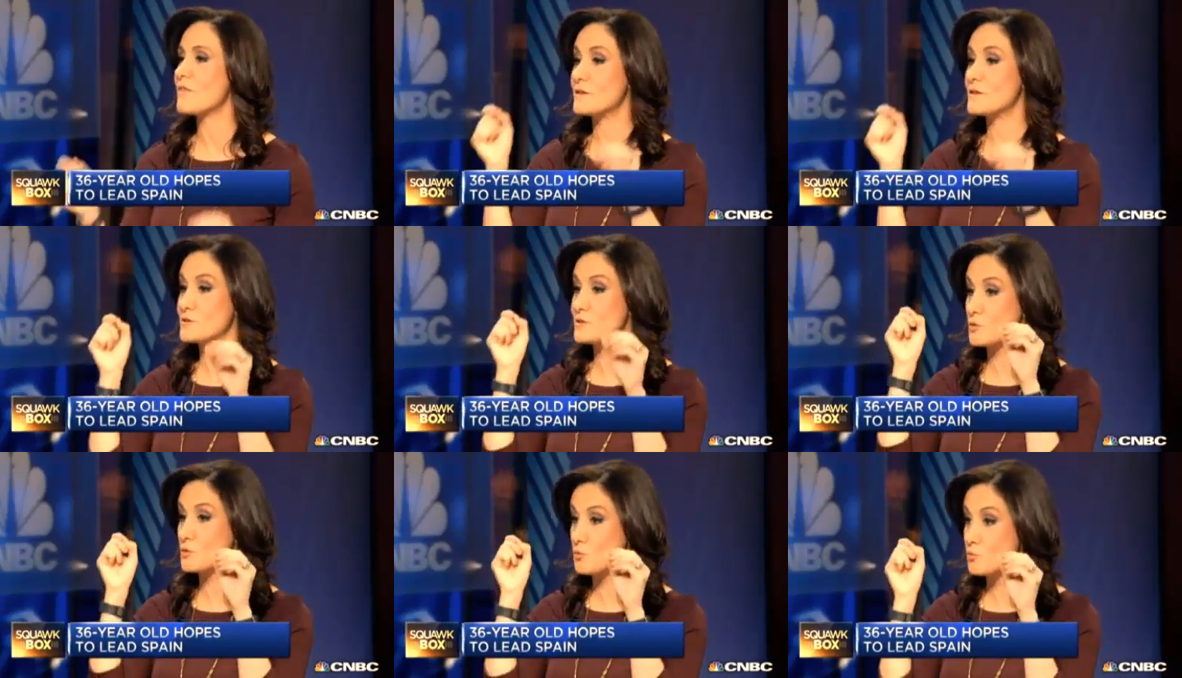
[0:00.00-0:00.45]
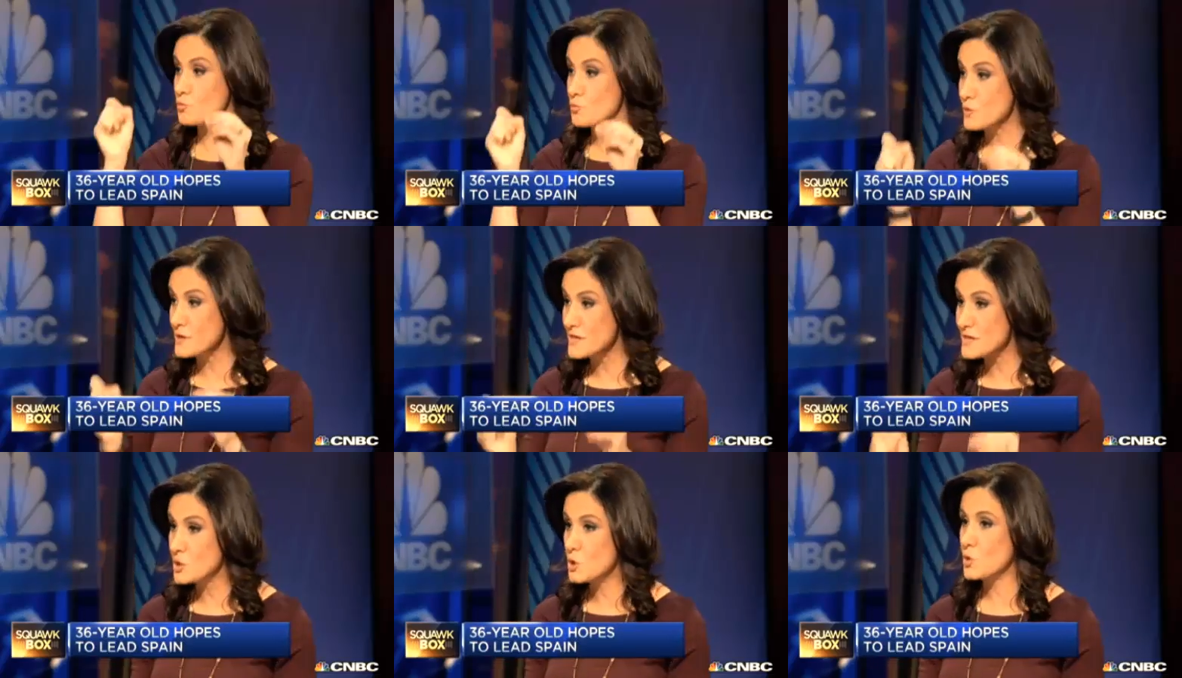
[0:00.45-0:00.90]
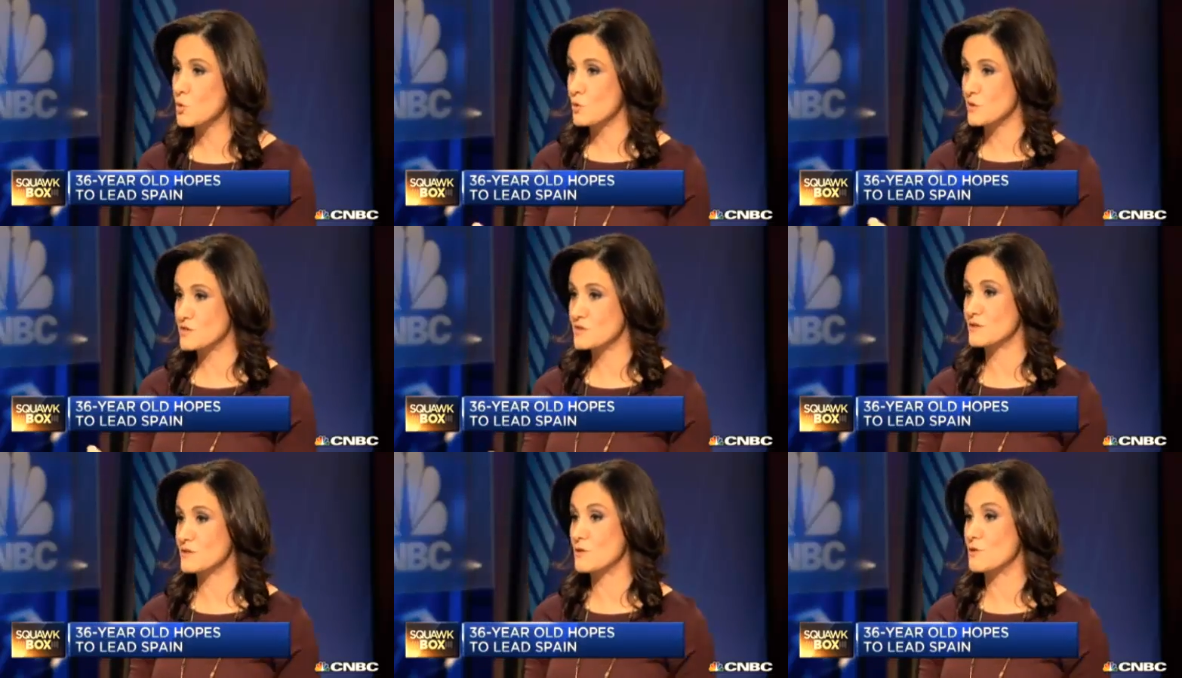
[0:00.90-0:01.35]
It's a
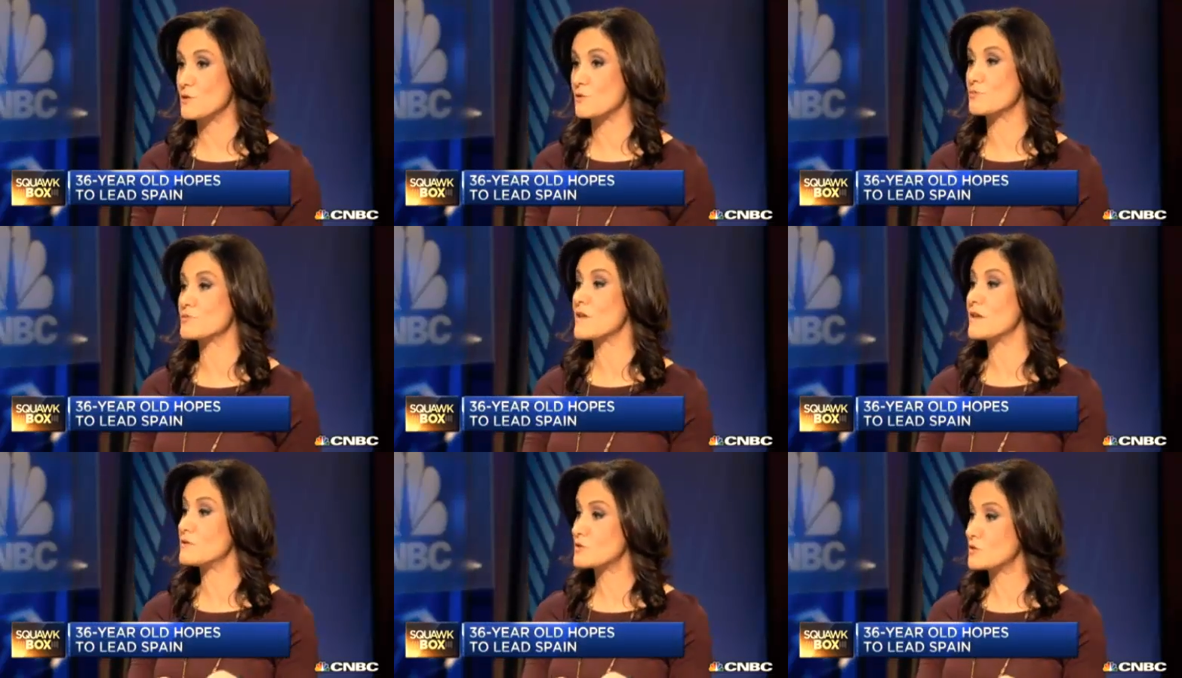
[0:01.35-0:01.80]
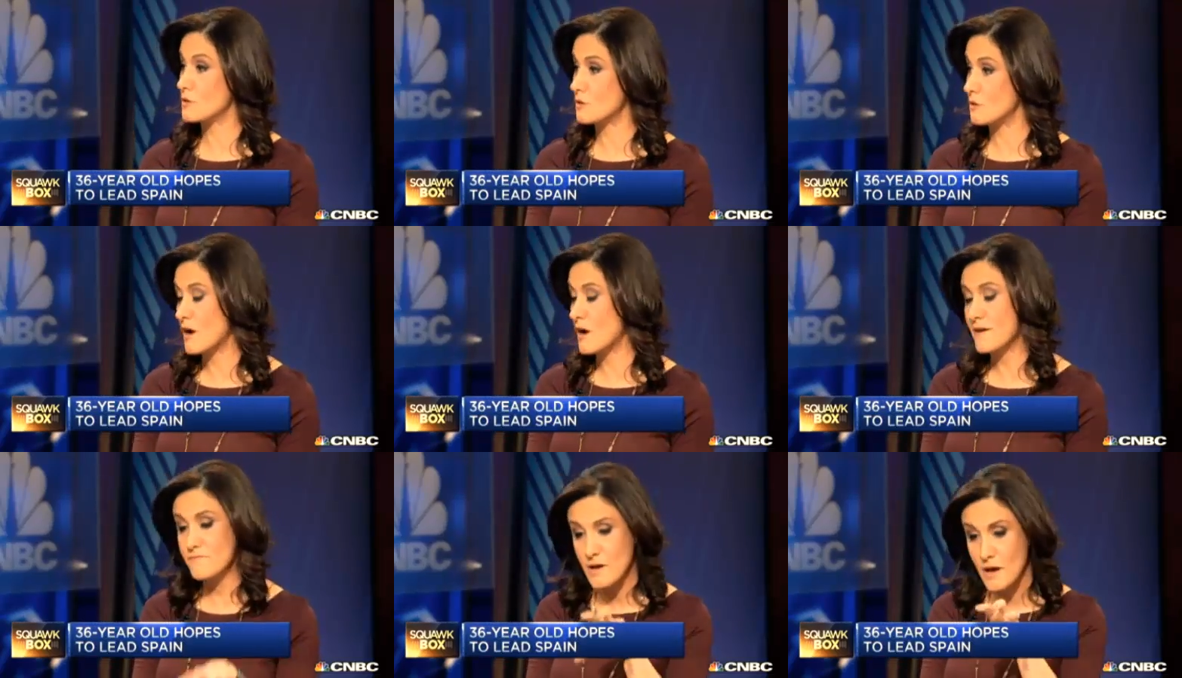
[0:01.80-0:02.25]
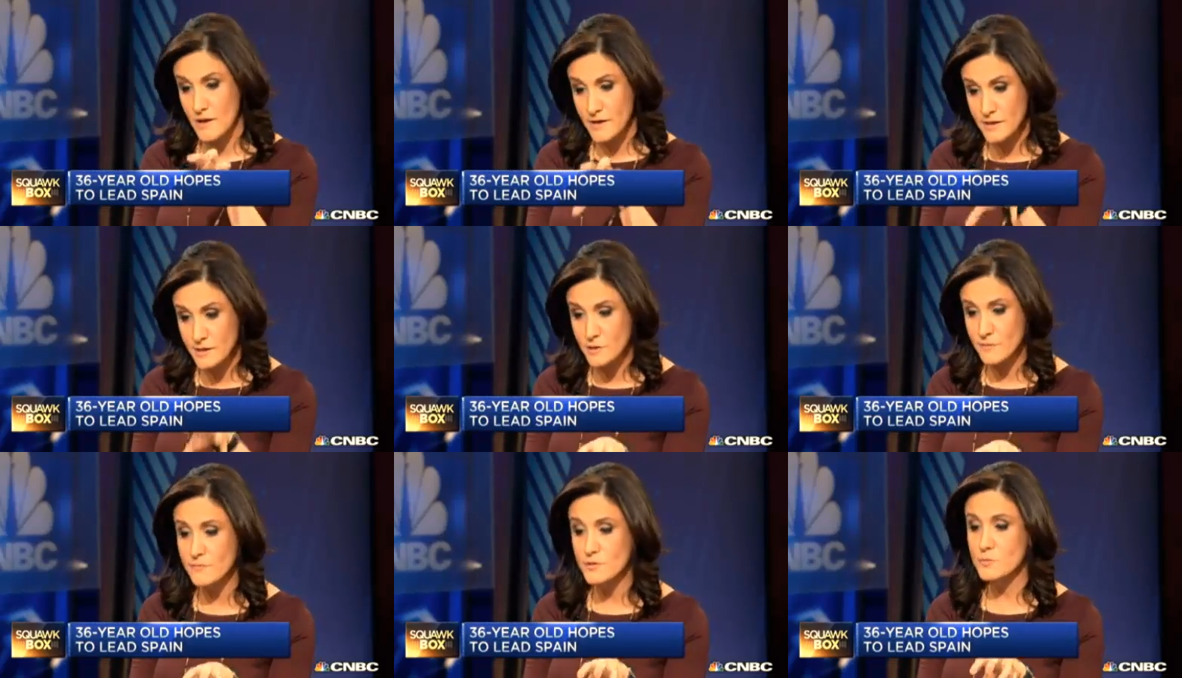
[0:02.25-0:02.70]
recourse loan. And so I've not
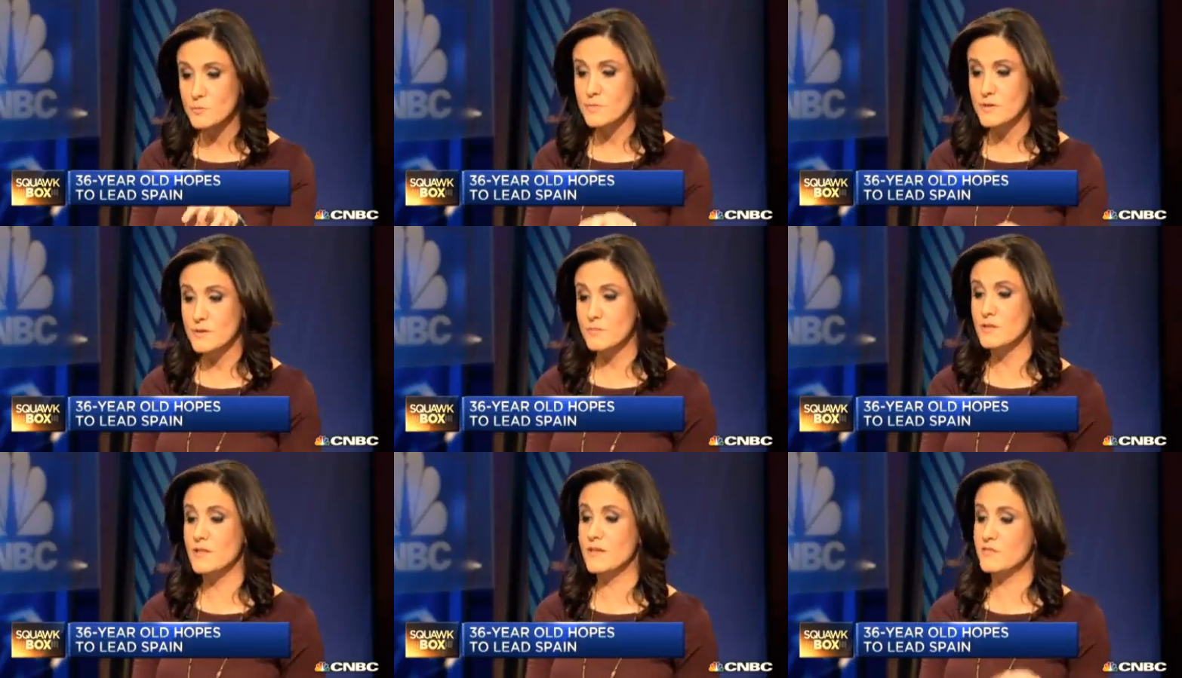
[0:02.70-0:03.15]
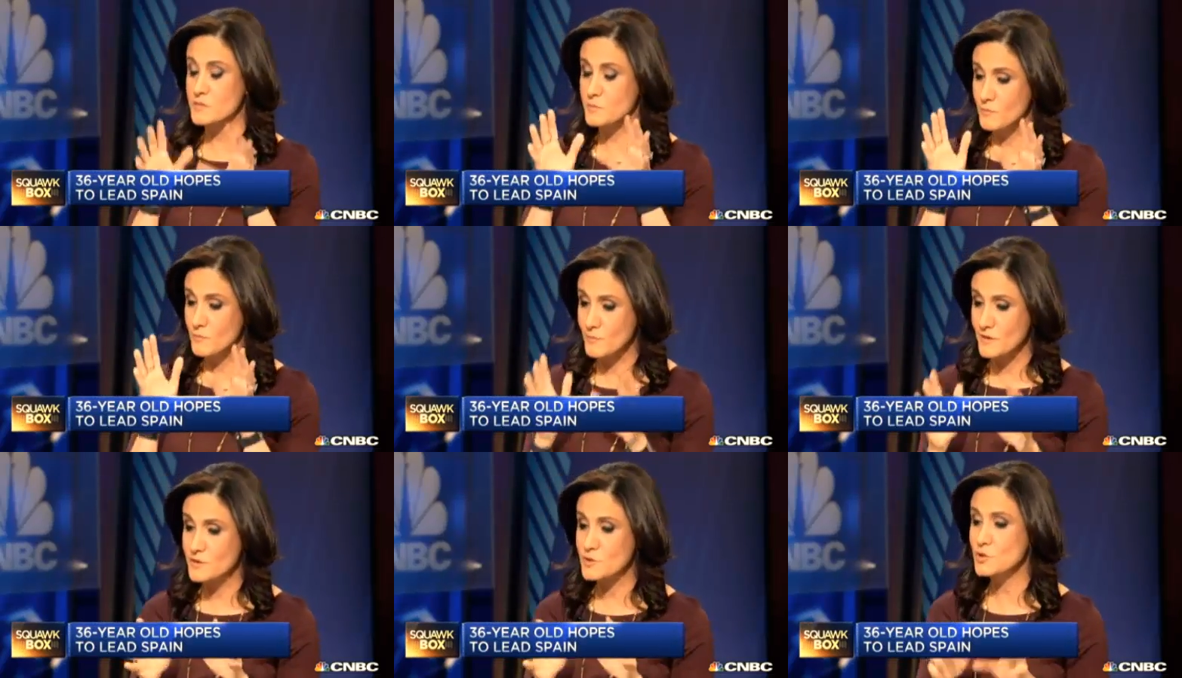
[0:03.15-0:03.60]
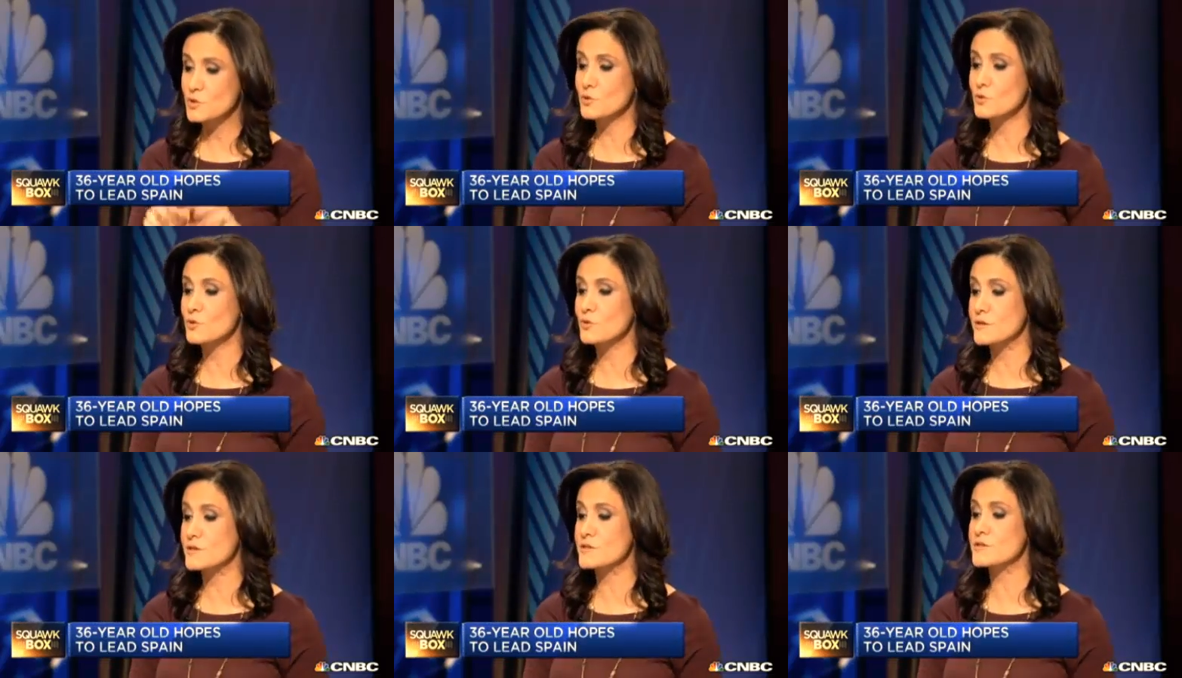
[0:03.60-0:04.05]
interviewed people like this, but read
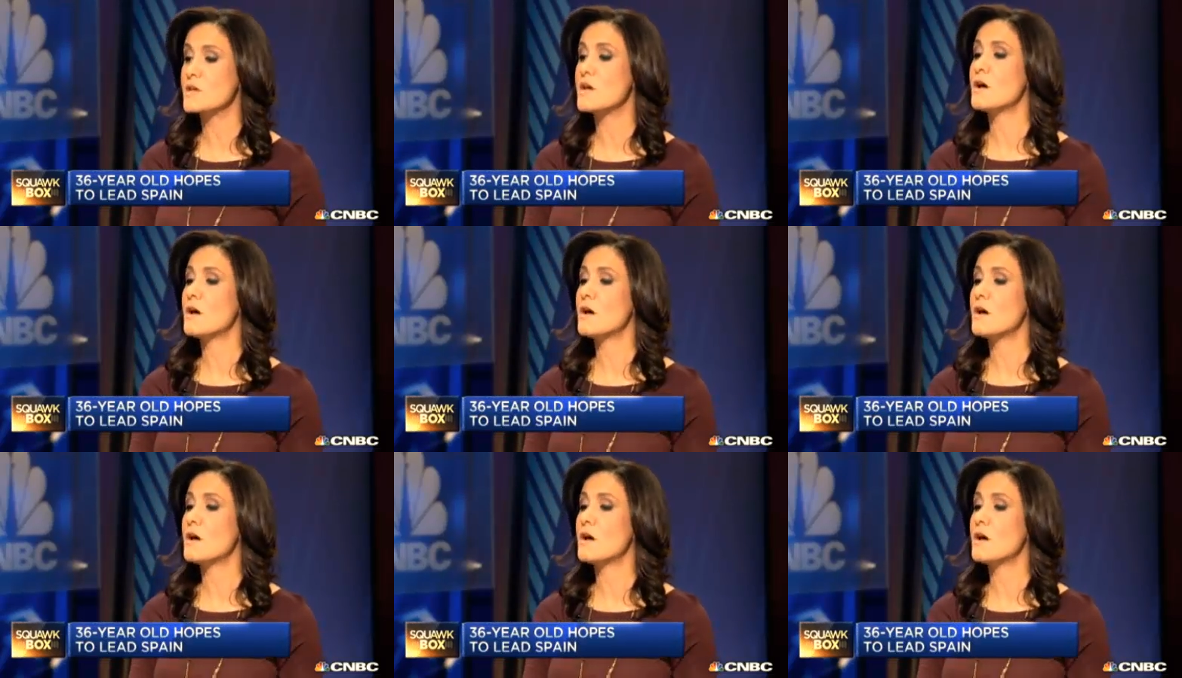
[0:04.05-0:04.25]
stories.